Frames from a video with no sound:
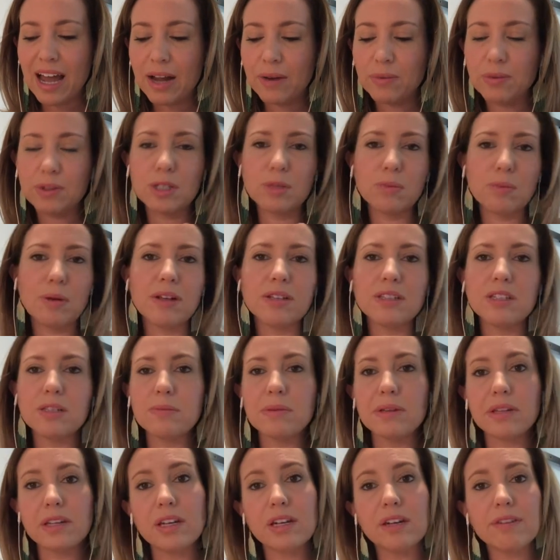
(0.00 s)

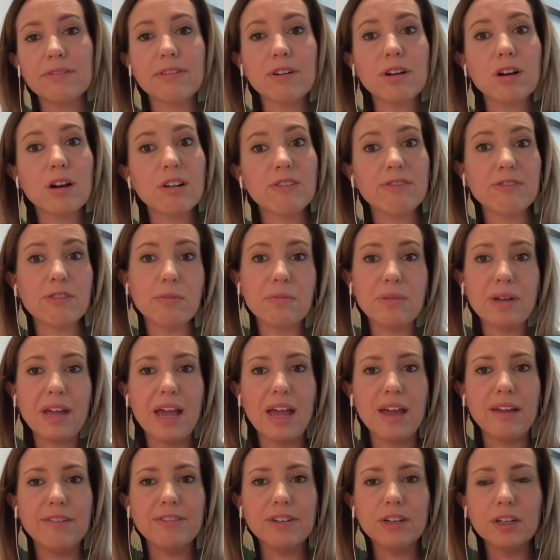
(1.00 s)
responsibility for hurtful
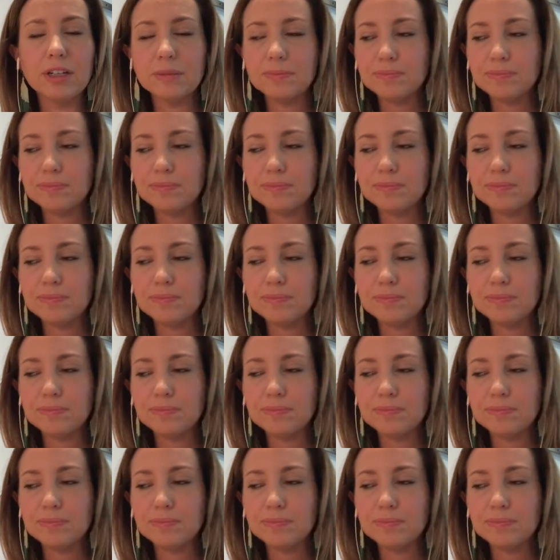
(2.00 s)
behavior.